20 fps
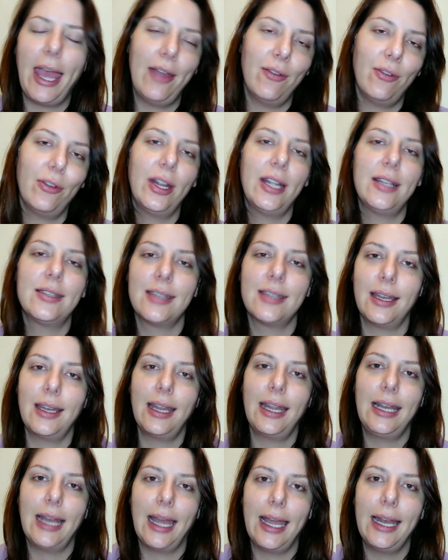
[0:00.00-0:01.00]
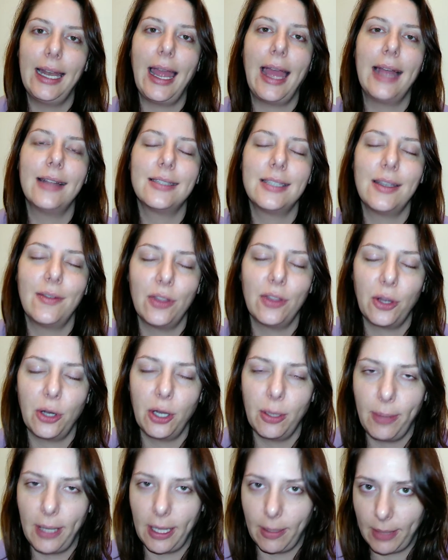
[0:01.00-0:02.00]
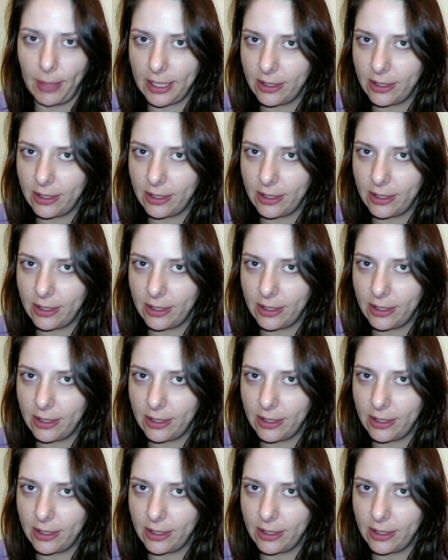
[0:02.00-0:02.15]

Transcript: every Sunday night at 7.30 p.m.